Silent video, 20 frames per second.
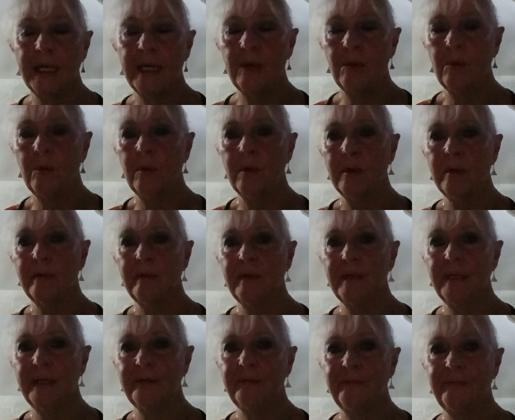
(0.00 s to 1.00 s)
Or
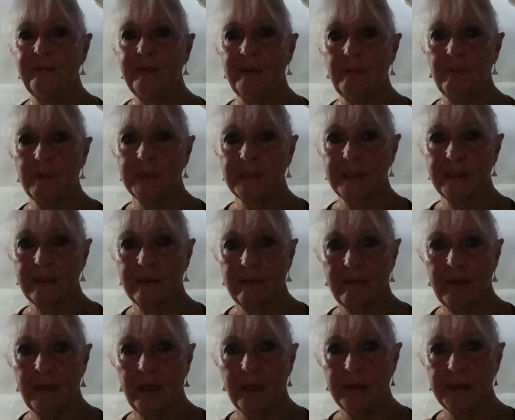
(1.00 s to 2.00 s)
if it was,
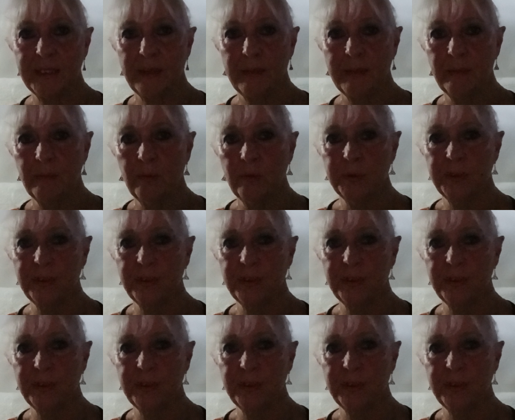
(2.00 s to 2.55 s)
you know, something more